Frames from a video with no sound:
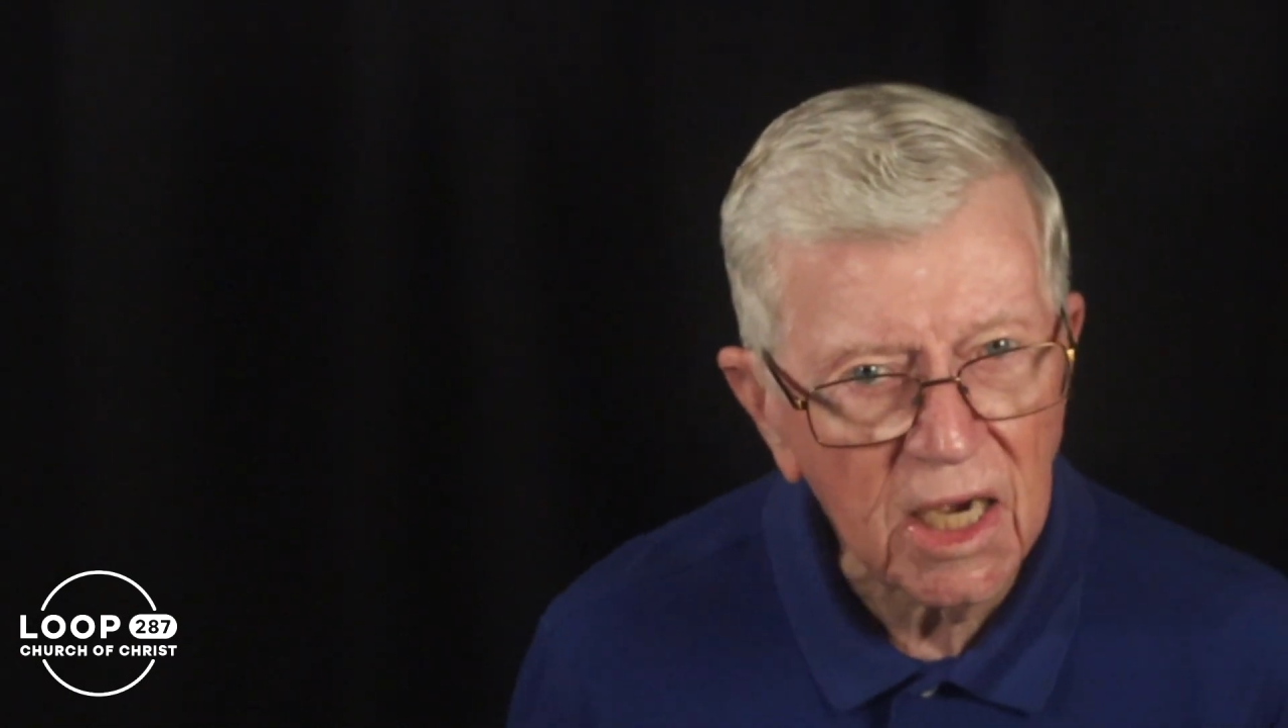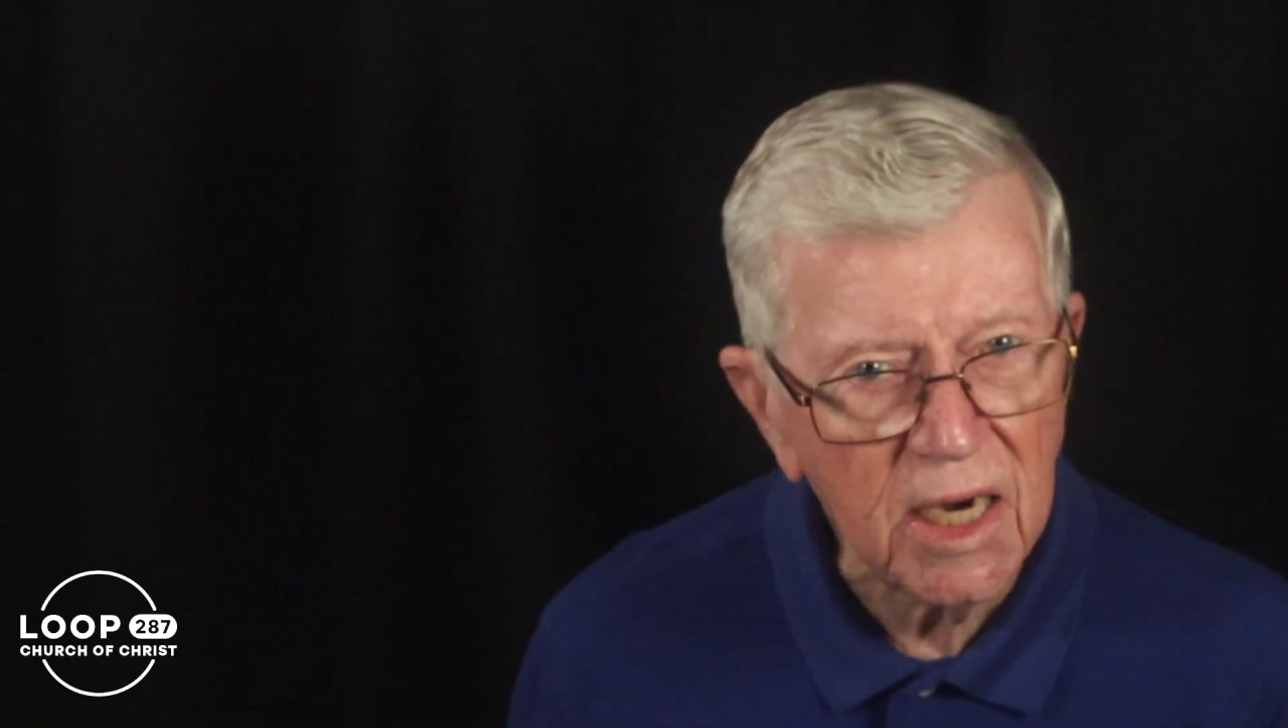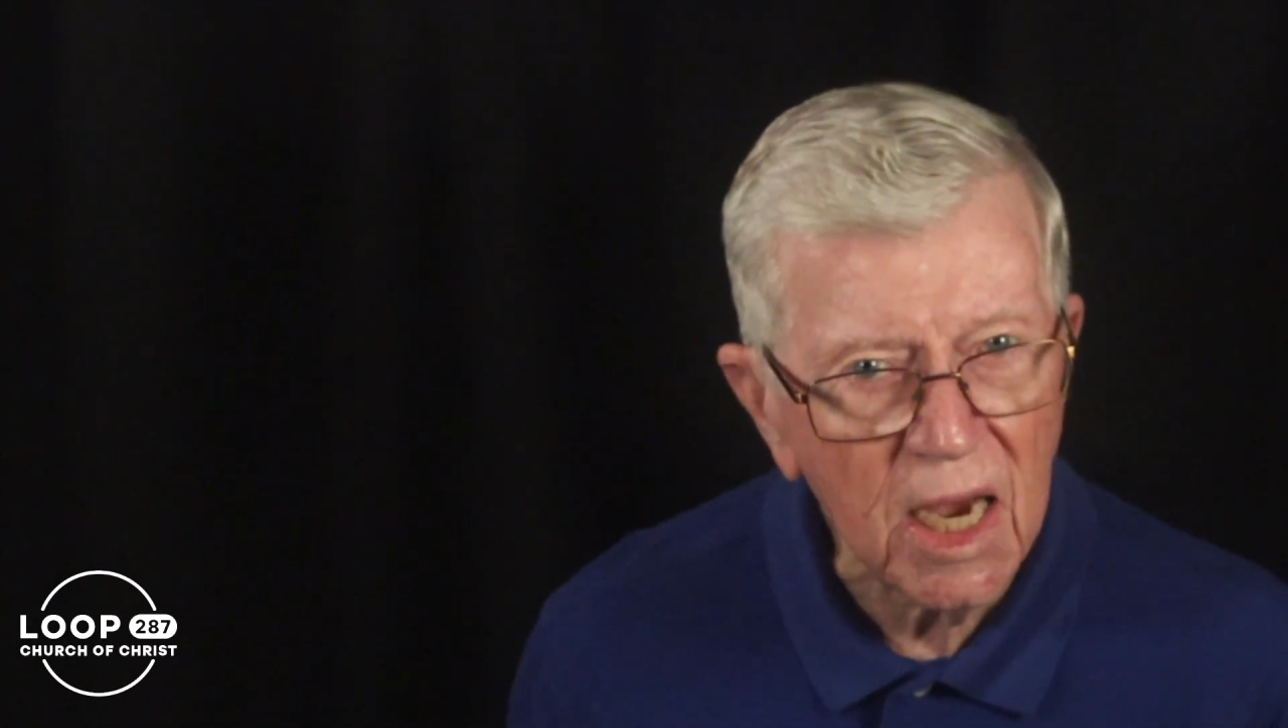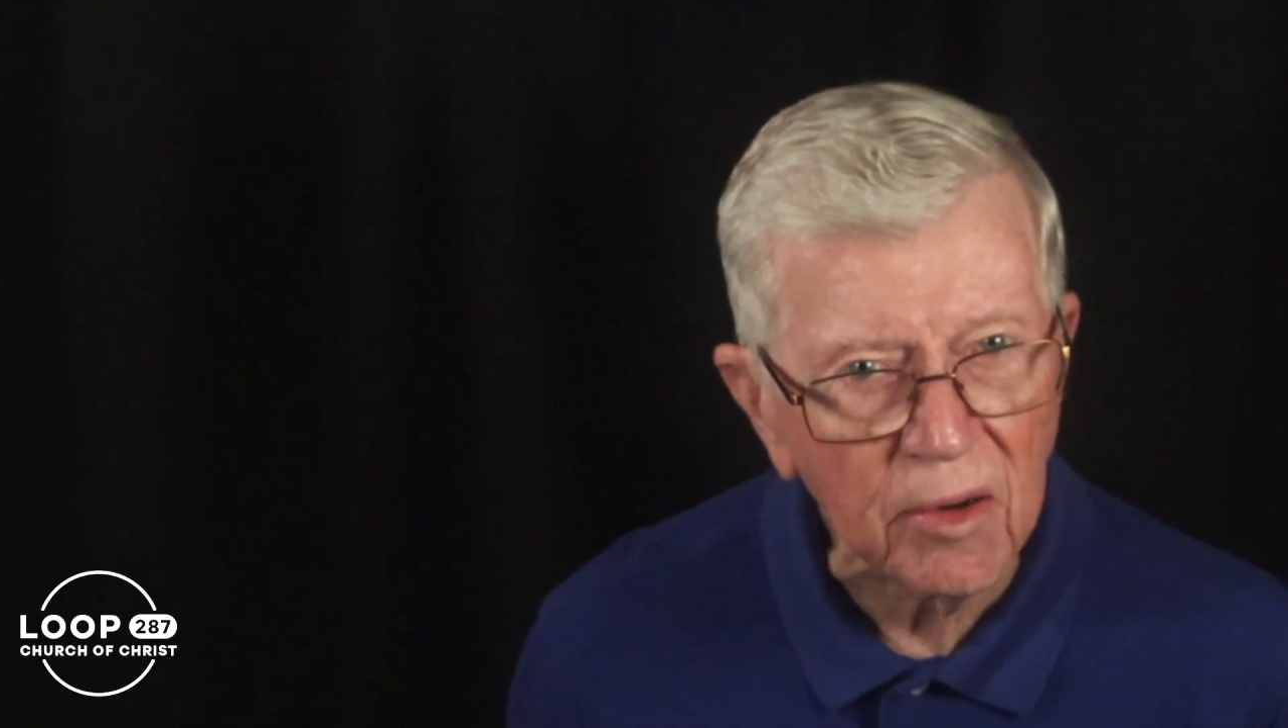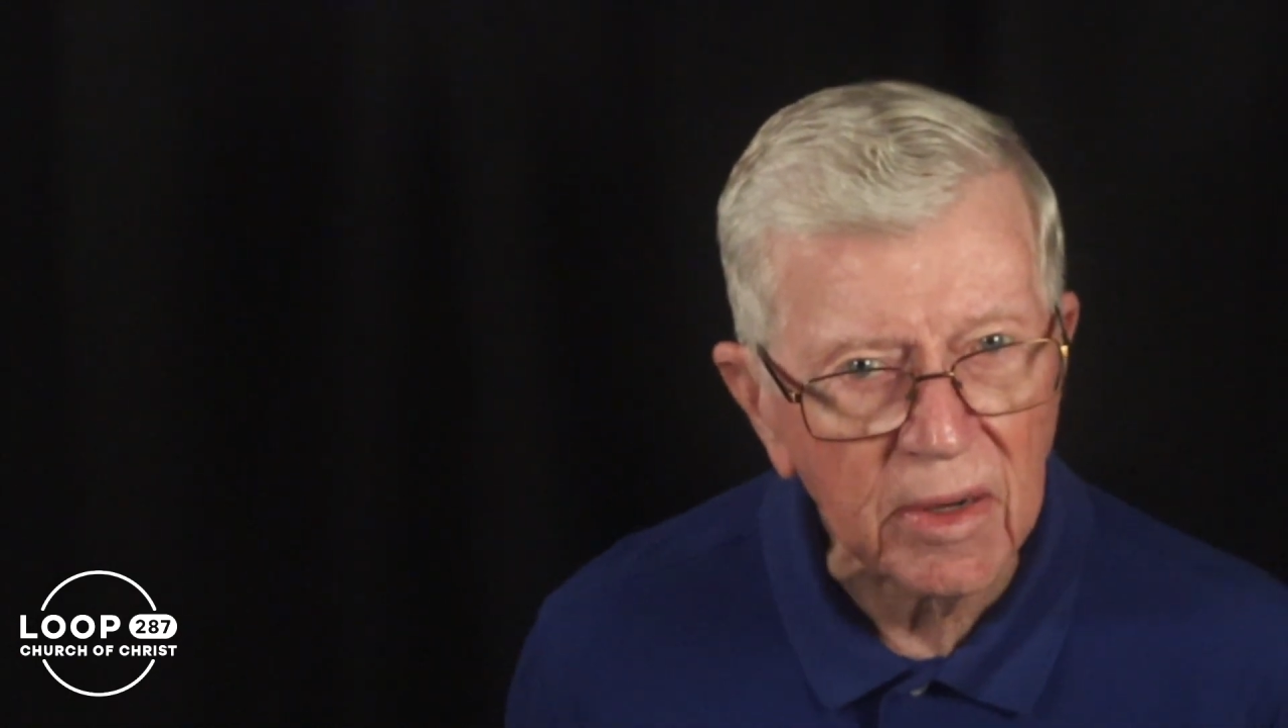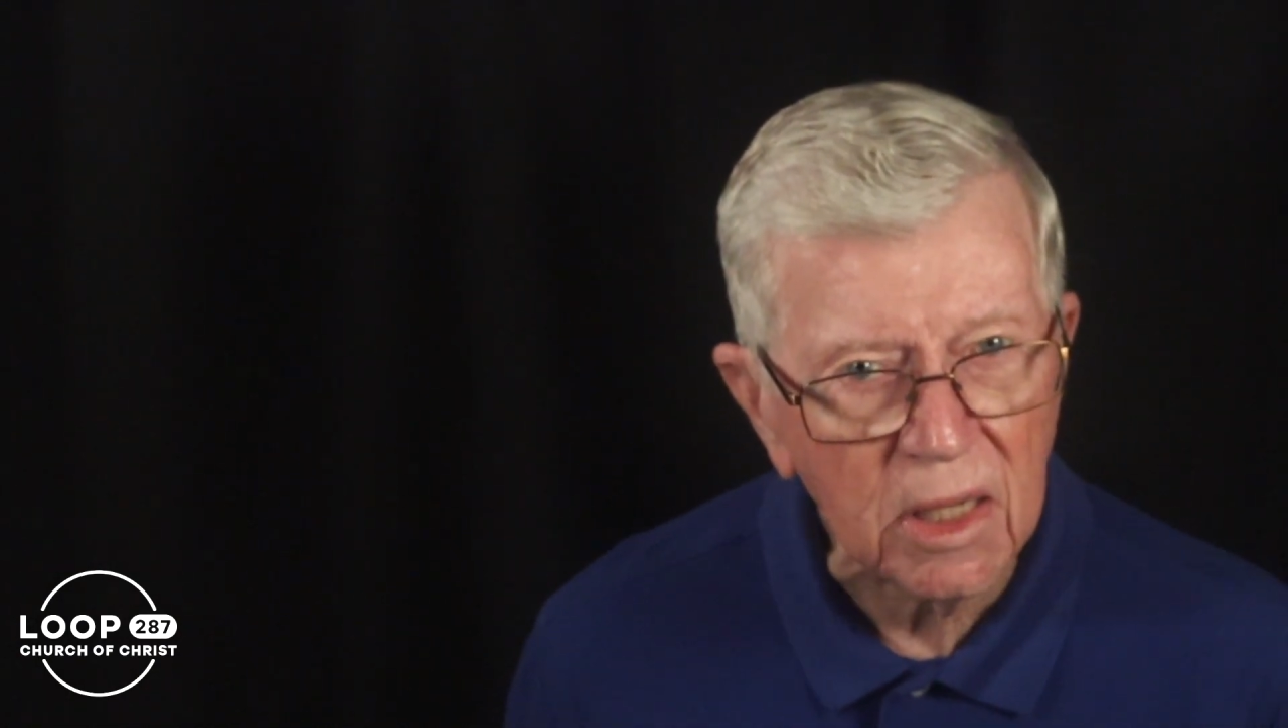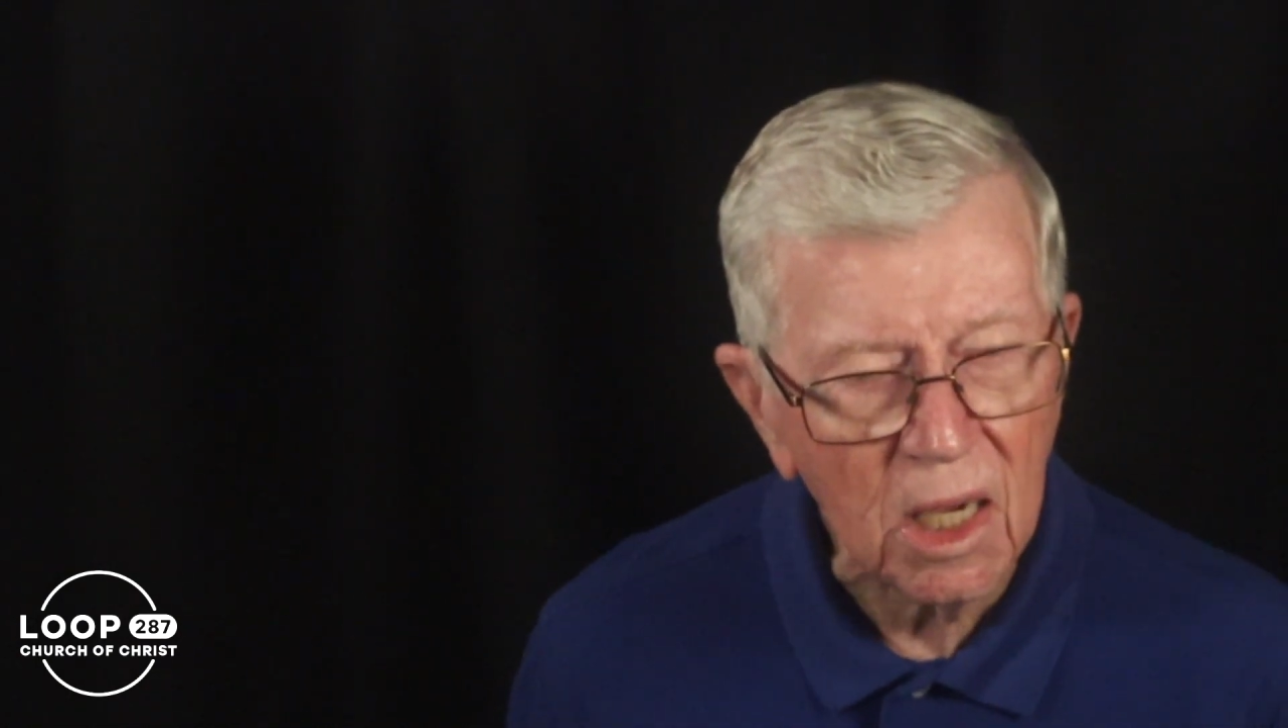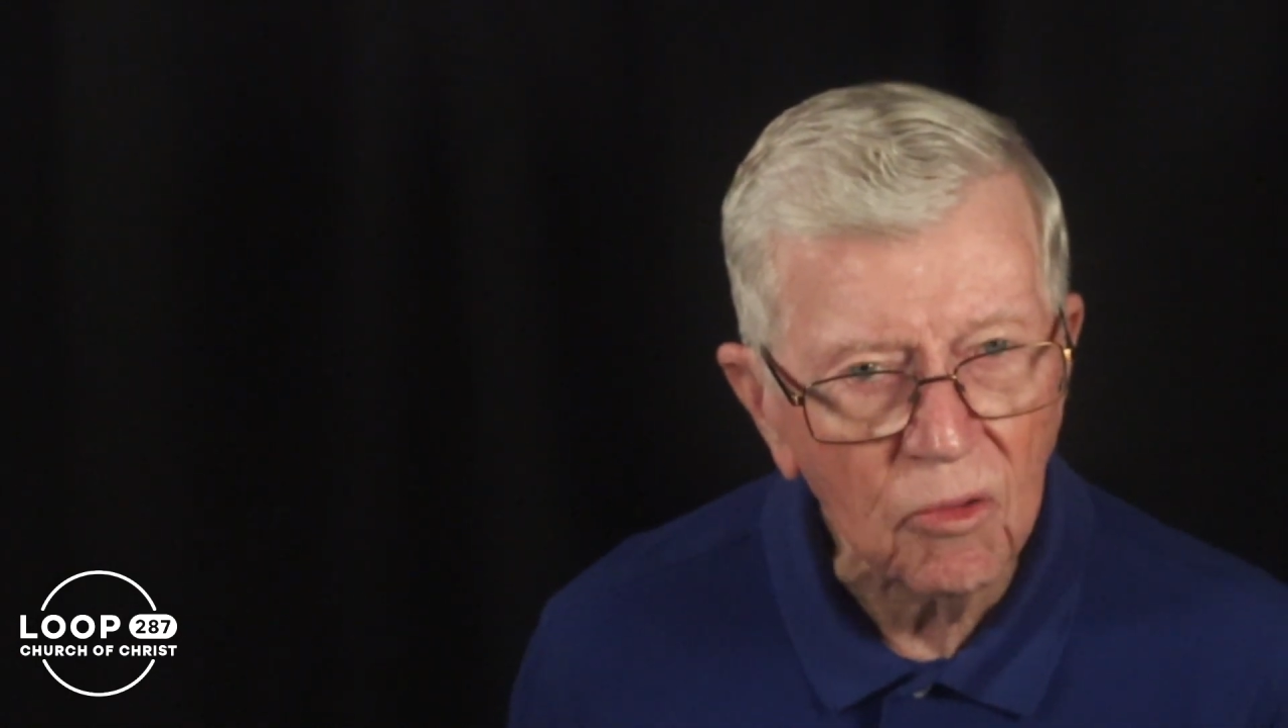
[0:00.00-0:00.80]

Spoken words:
inherit